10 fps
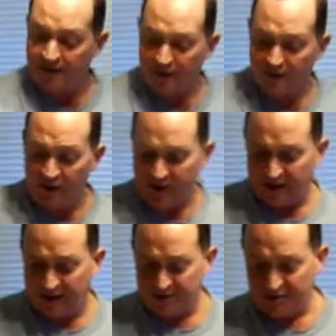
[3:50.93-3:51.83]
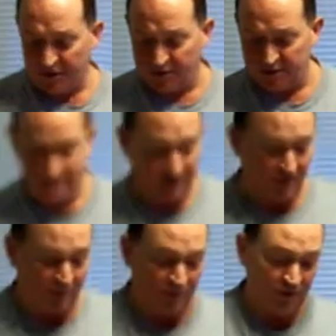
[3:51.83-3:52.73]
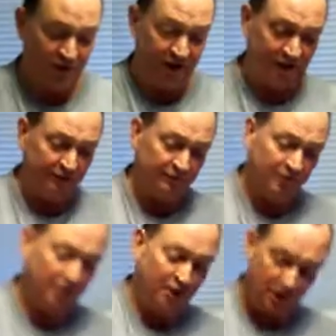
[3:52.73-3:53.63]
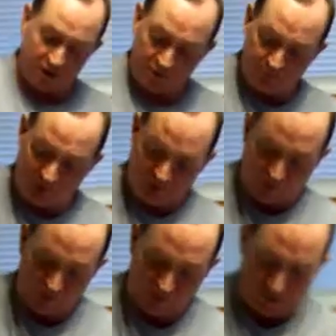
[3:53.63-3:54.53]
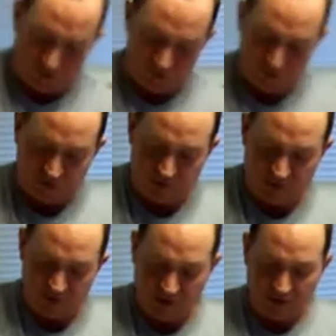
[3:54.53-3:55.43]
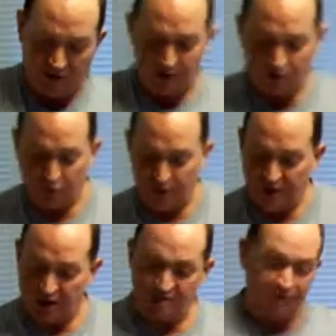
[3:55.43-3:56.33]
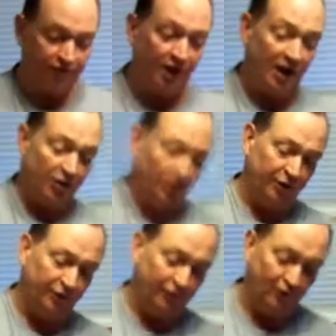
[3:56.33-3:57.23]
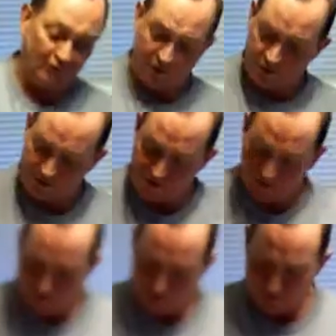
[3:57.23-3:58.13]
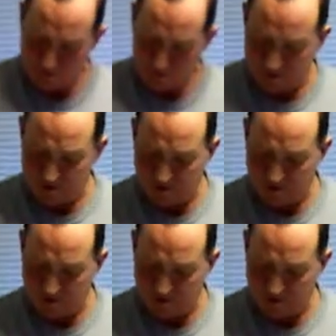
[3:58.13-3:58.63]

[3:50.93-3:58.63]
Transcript: We're not going to add this all at one time. If you did, you'd probably wind up with 3 cups of flour on the floor once you started your machine.